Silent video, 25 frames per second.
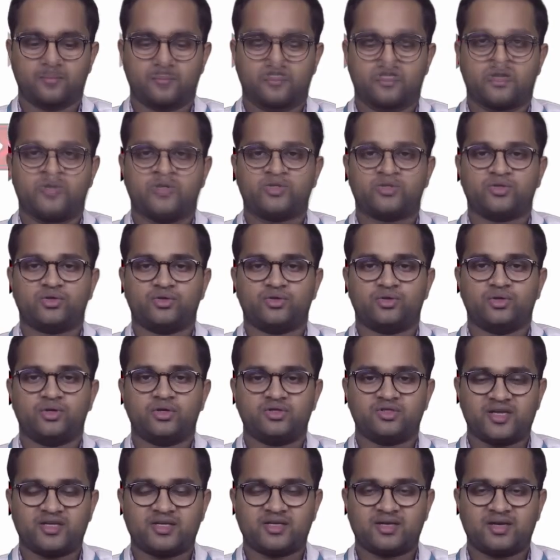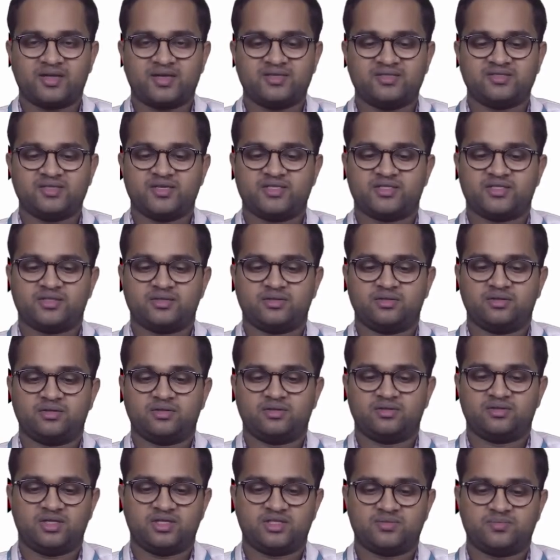Coming to tintilization,
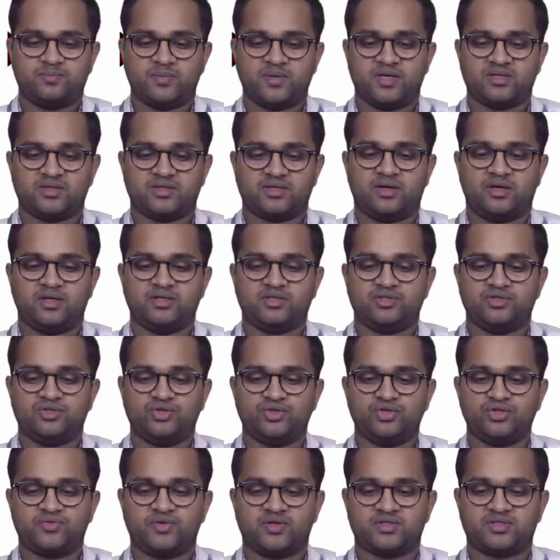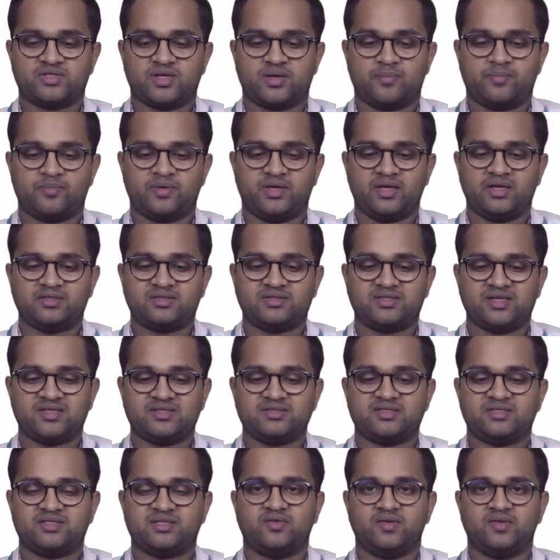this method is used for some heat
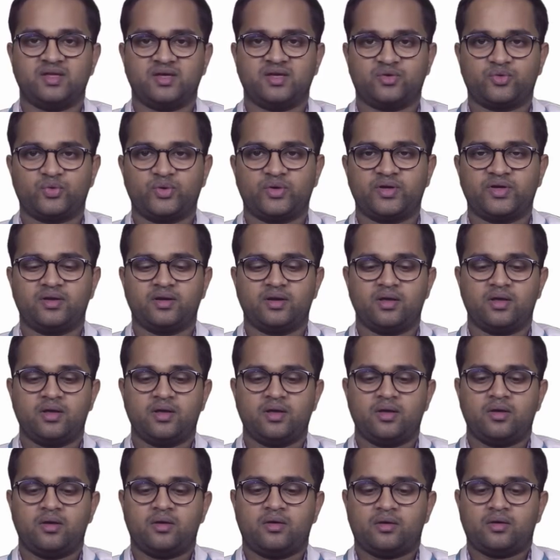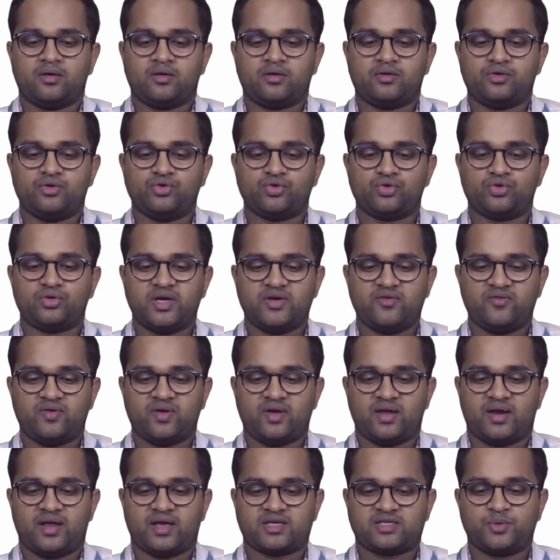sensitive liquid. You give
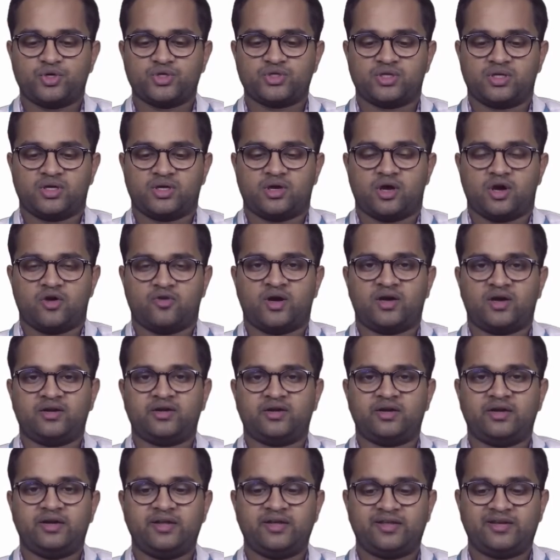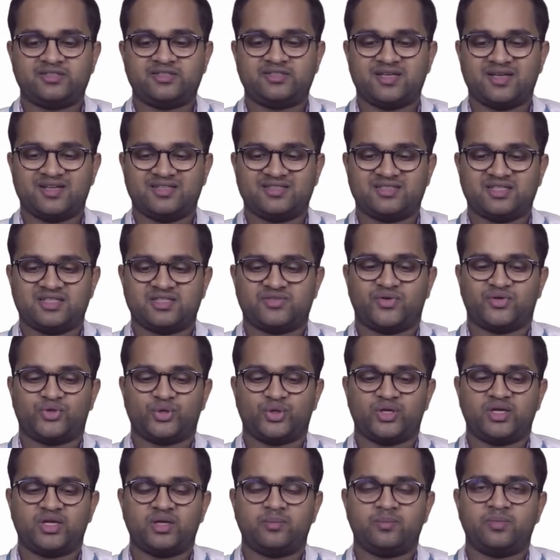an exposure of 100 degrees Celsius for
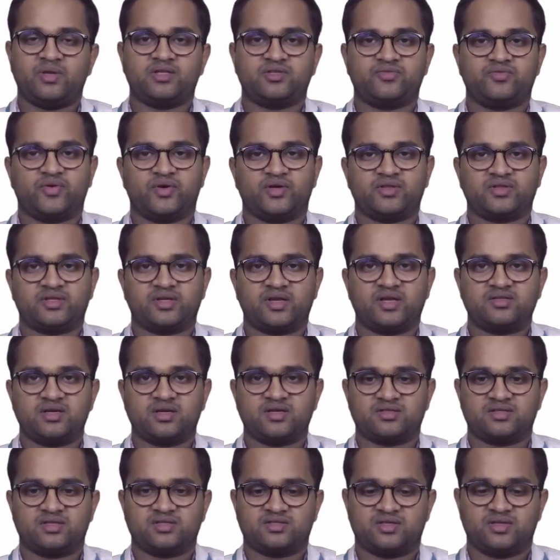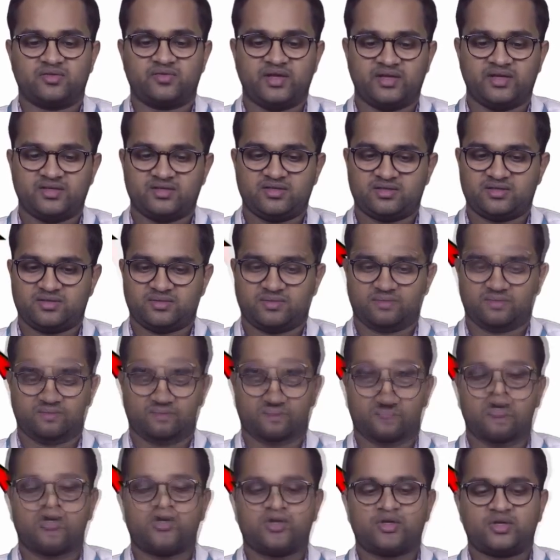20 minutes for 3 successive days.
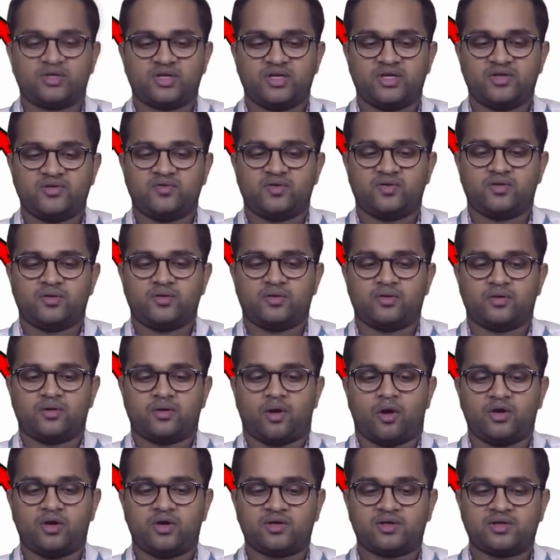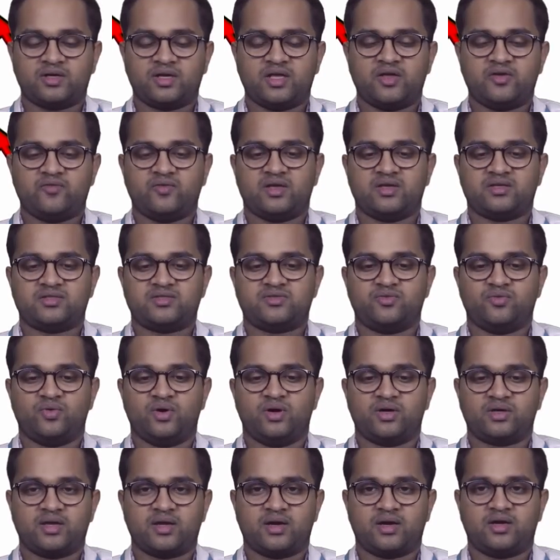Autoclave, Autoclave is
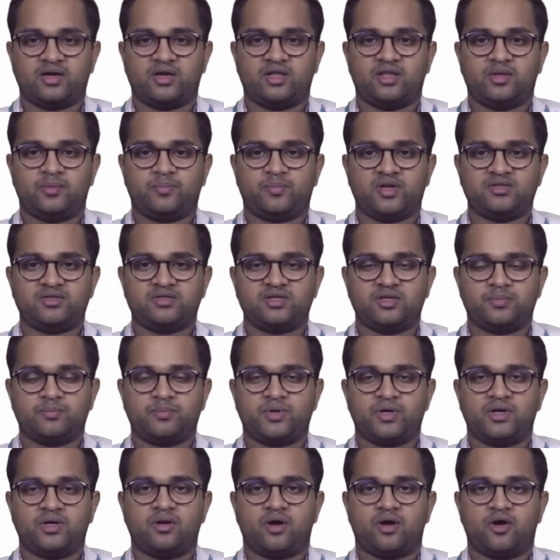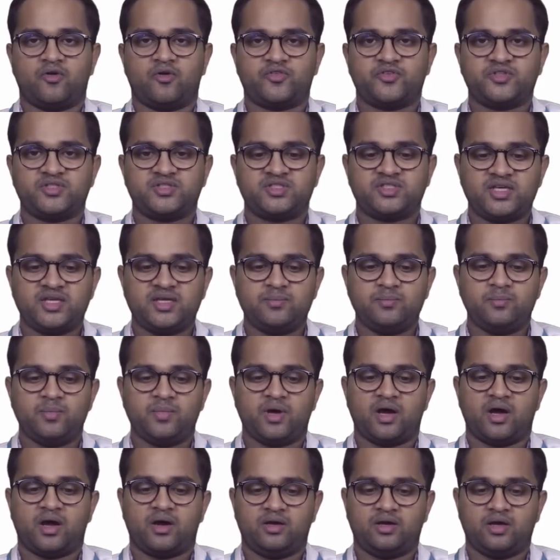working under the principle of
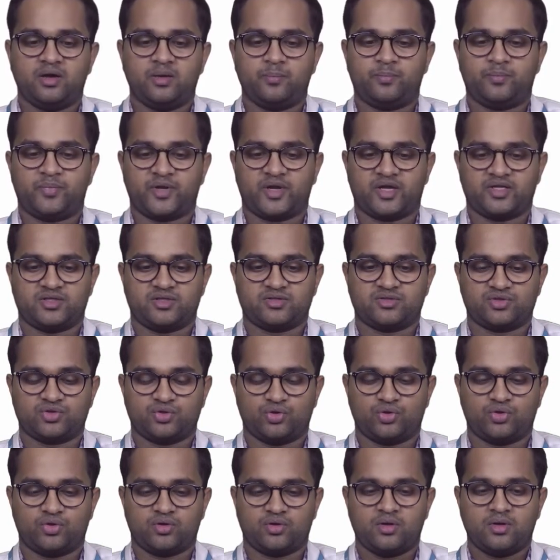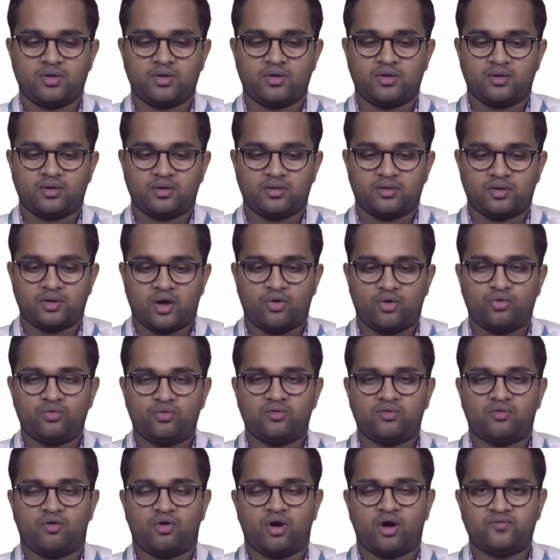steam under pressure. So now
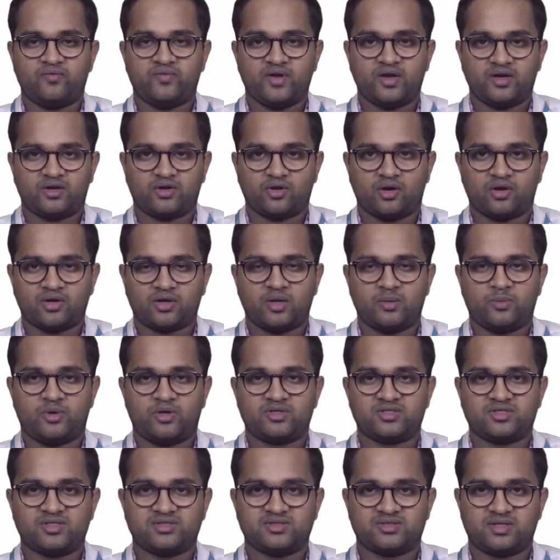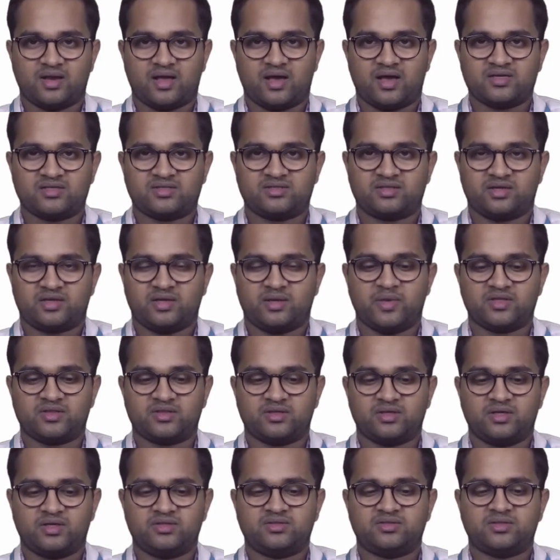what we are talking about since the last three
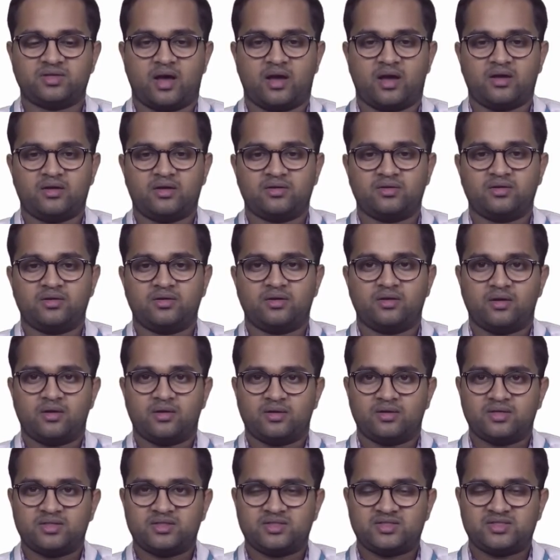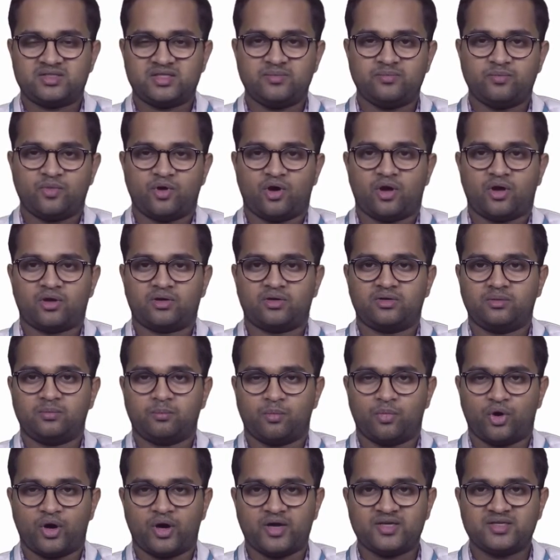methods are steam or
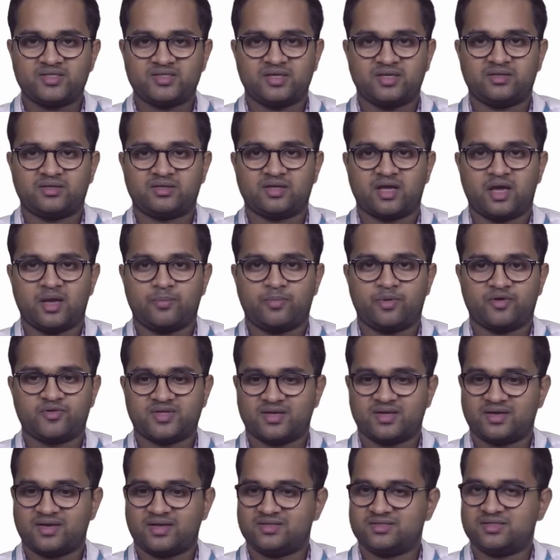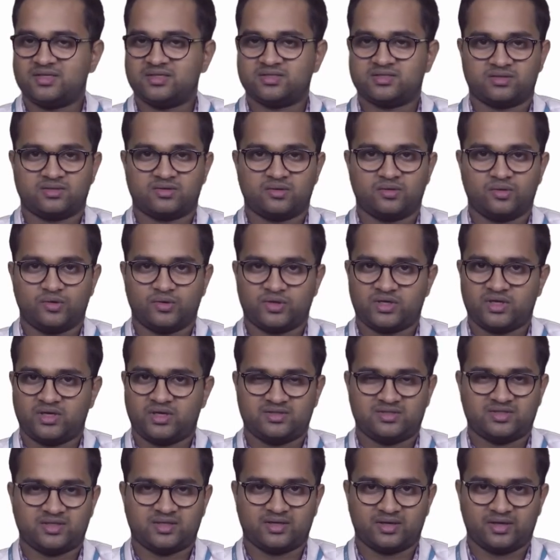moist heat type of sterilization.
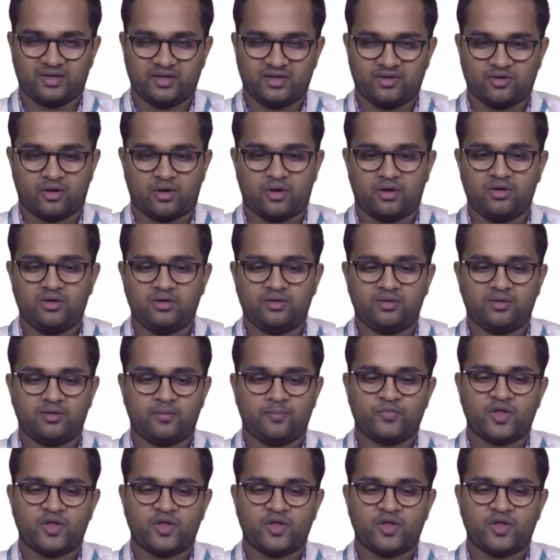Okay, it's a recall.